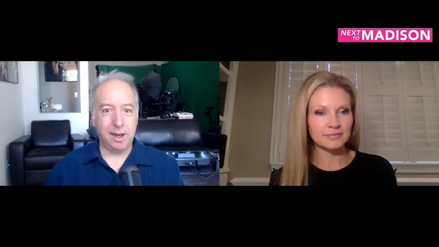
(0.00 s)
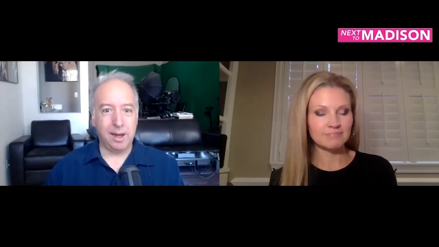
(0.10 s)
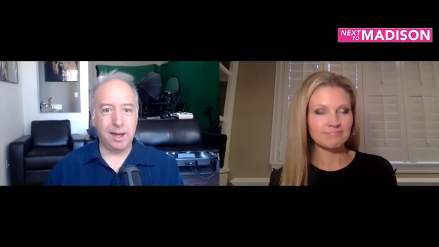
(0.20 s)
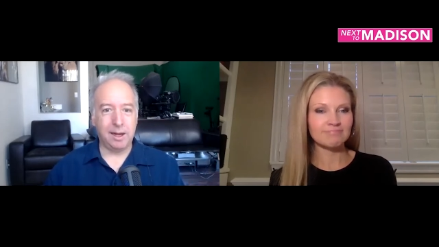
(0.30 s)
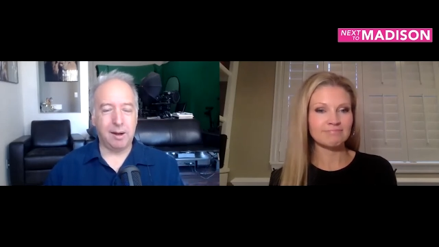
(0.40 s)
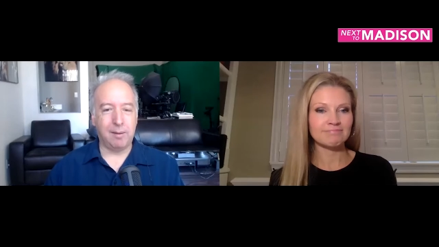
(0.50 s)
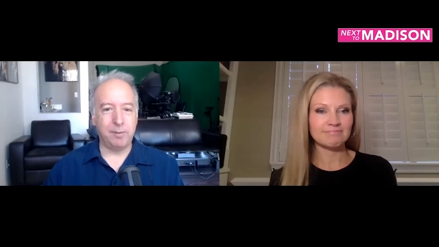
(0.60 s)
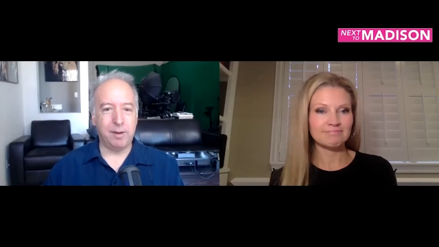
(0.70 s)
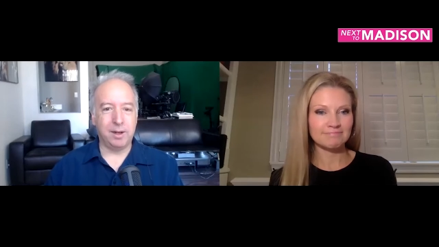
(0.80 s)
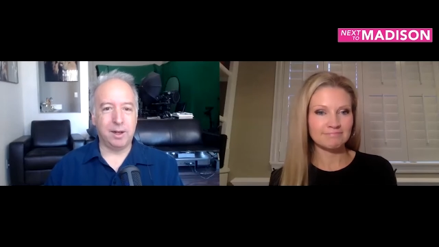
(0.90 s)
Speaker 1: and
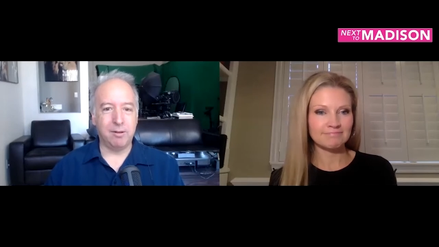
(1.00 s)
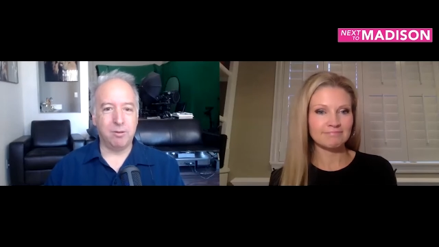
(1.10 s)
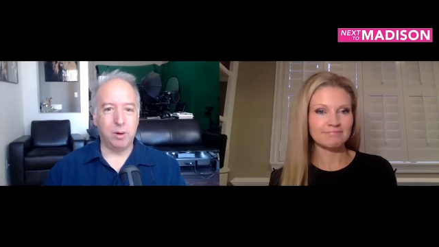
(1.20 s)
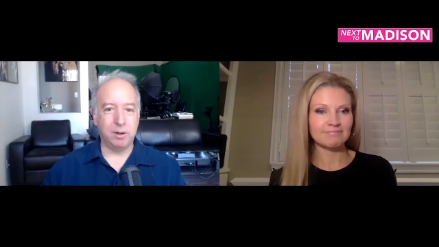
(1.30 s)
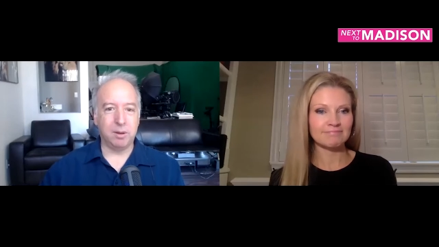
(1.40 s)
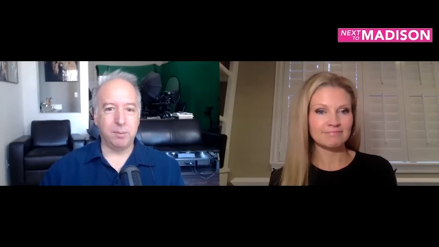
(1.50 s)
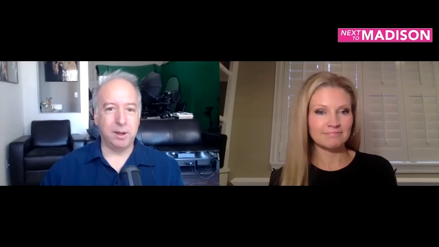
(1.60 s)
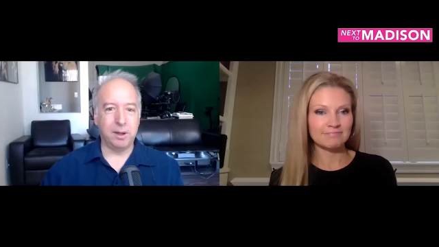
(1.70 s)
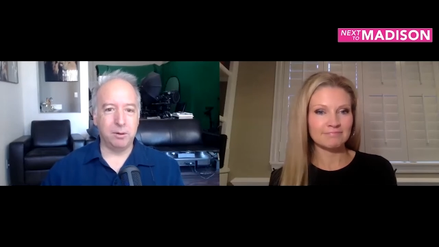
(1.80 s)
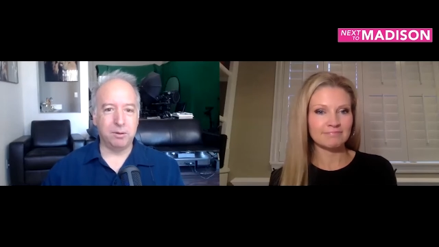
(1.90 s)
um, if you can avoid some of
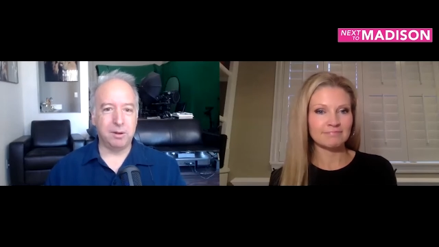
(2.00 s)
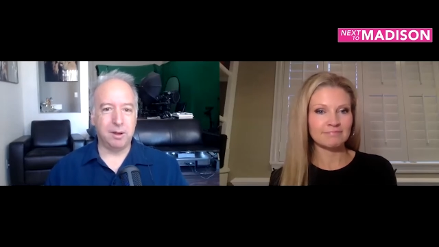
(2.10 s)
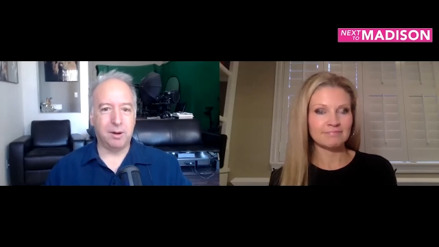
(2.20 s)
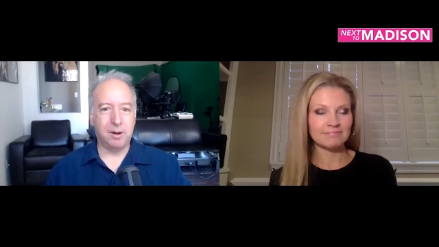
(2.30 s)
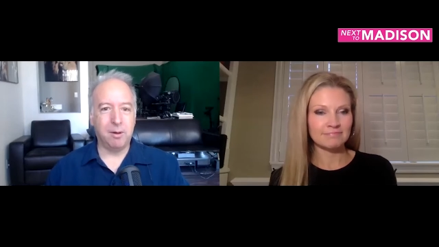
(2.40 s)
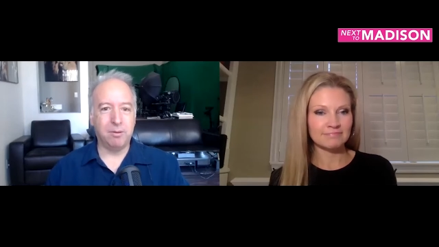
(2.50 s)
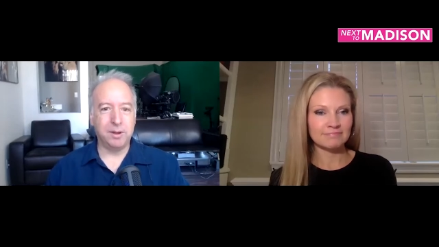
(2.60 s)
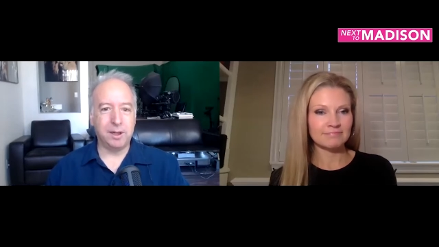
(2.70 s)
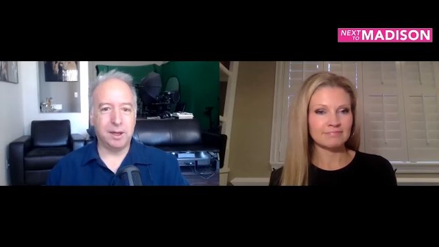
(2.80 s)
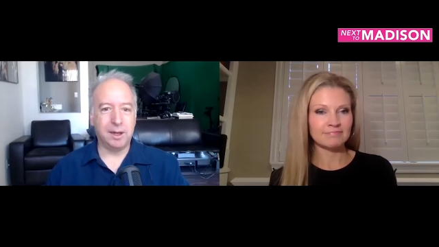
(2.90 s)
those you know
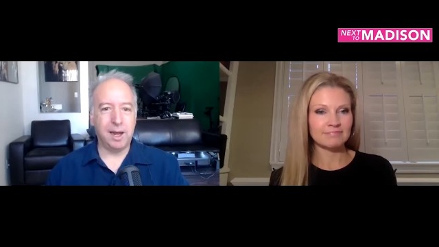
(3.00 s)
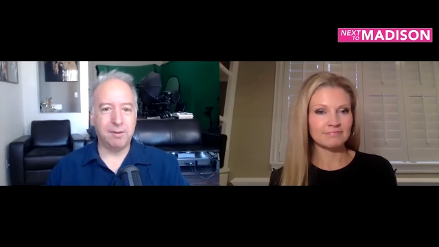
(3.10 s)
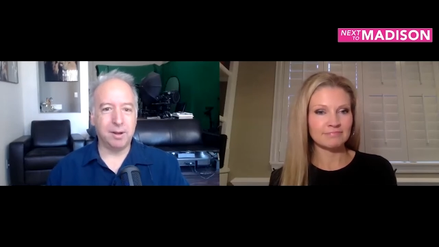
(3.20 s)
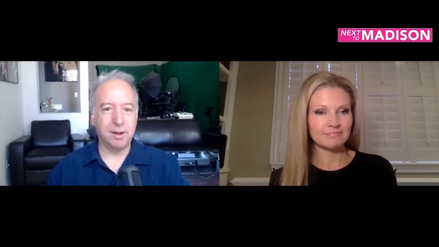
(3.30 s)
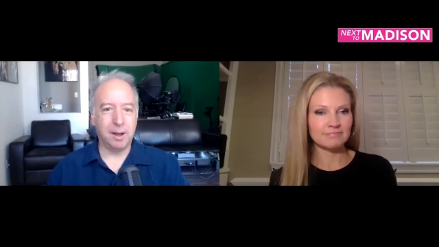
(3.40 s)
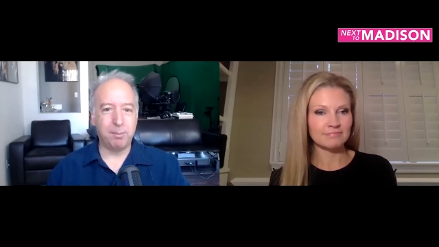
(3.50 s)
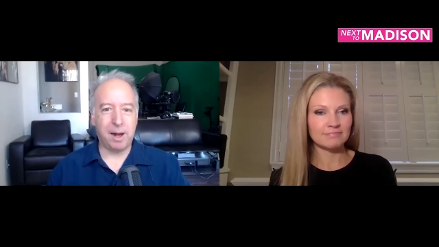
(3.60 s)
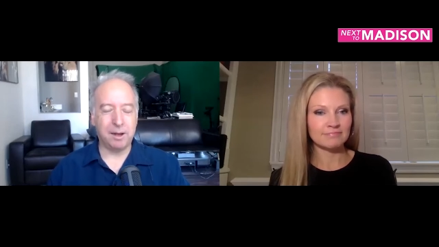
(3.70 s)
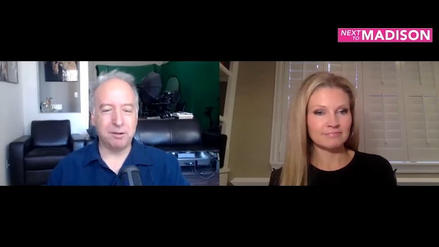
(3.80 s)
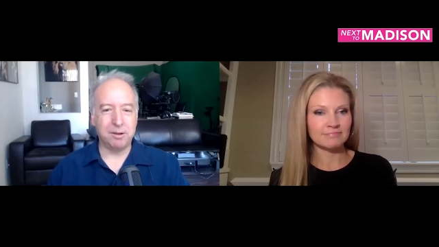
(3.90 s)
hopefully you can have a, a,
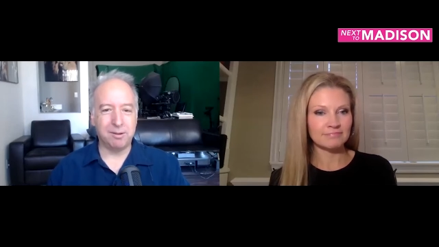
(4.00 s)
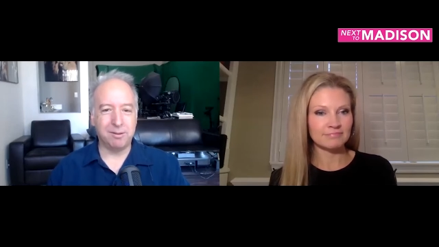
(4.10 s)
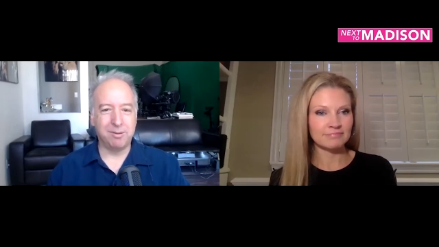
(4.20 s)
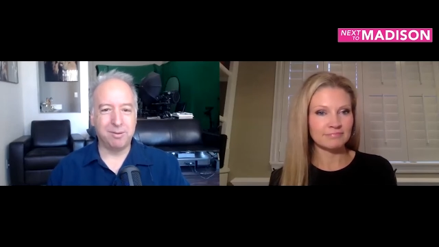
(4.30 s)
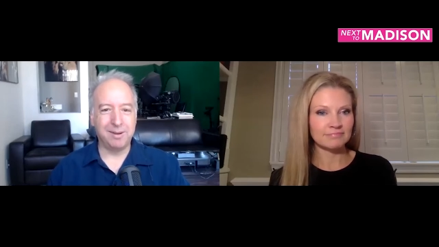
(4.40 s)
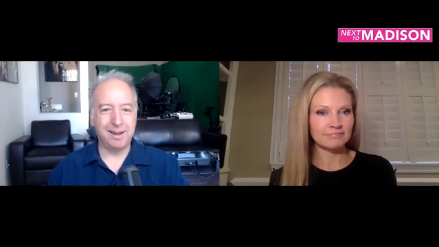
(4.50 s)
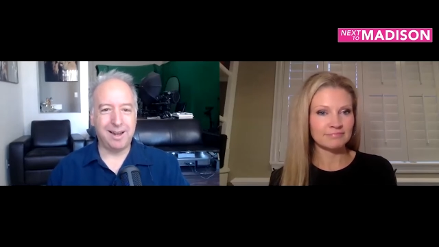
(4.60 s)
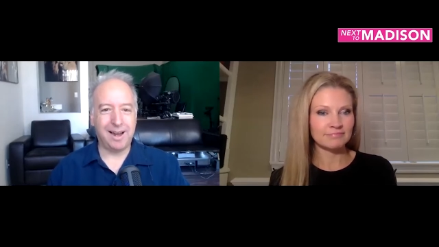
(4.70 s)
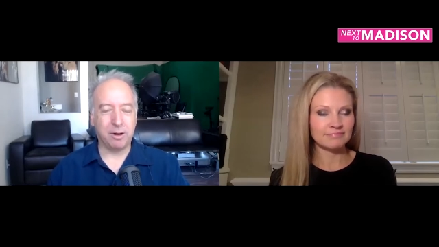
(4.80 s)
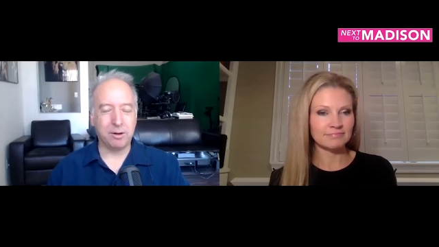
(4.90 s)
positive
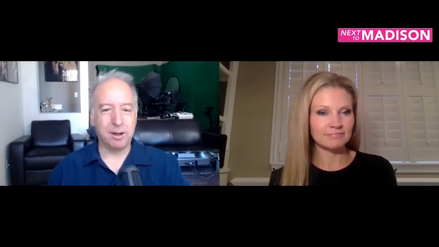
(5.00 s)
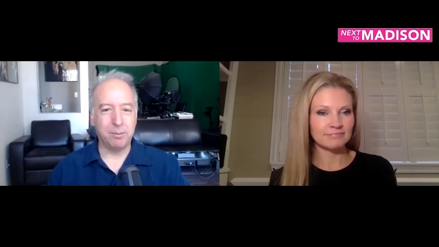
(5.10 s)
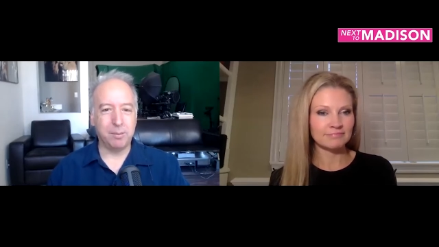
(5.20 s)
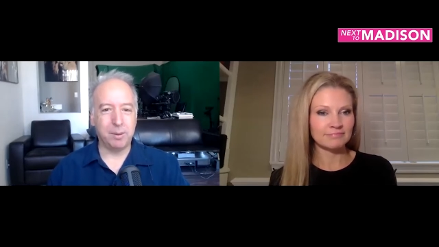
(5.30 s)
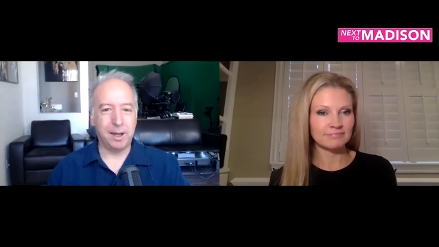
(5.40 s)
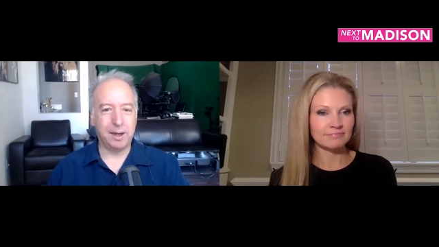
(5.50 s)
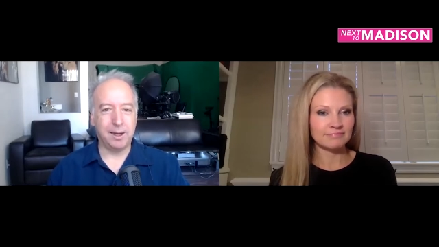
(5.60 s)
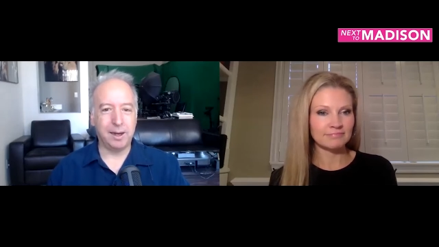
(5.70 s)
outcome and